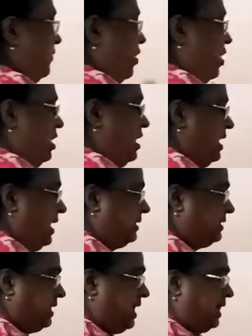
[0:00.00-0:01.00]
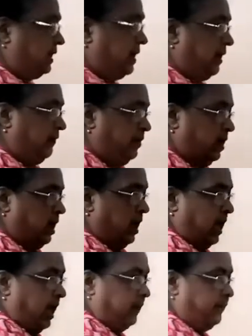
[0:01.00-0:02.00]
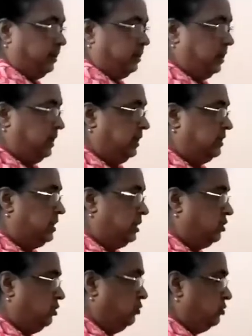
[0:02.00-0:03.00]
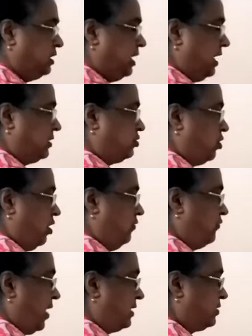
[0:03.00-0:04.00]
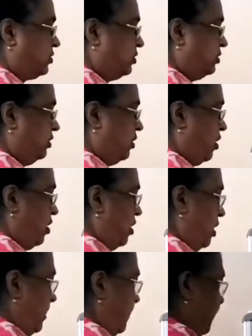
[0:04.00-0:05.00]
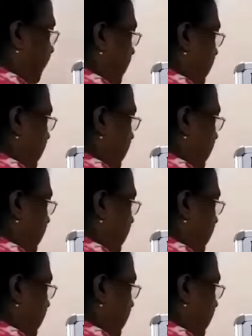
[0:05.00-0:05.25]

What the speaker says: or less reactive, having tendency to lose electron faster or